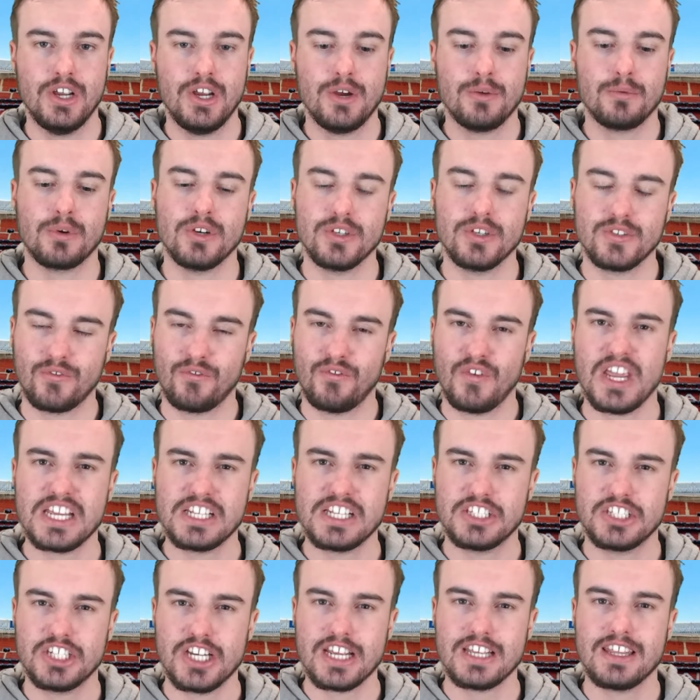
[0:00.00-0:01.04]
whereas
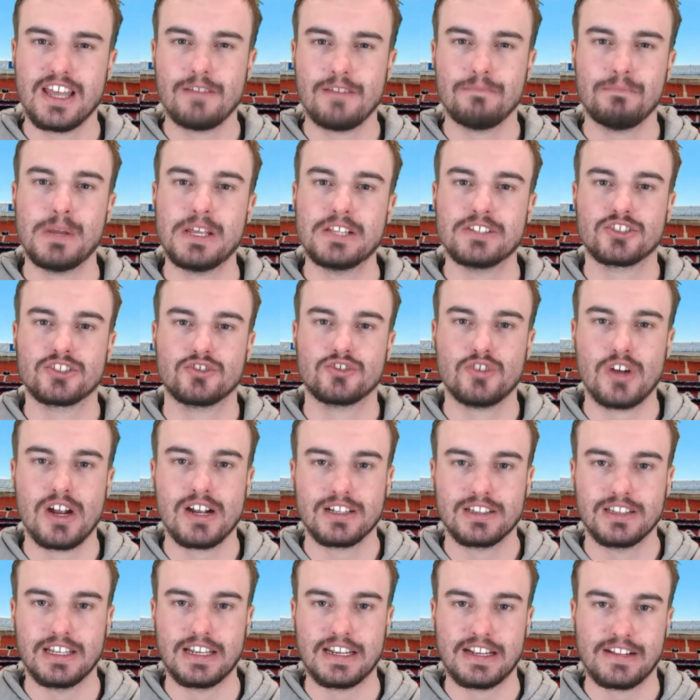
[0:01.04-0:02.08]
Fiji, they've been
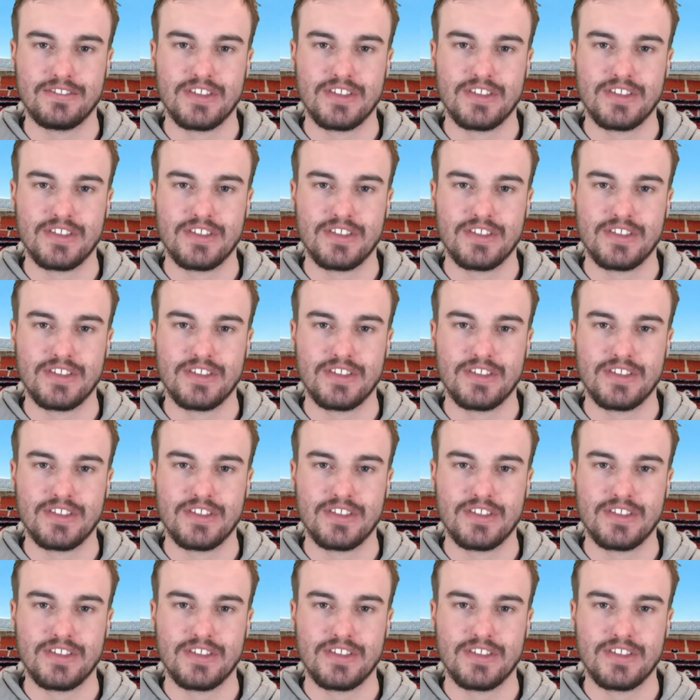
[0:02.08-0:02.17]
struggling.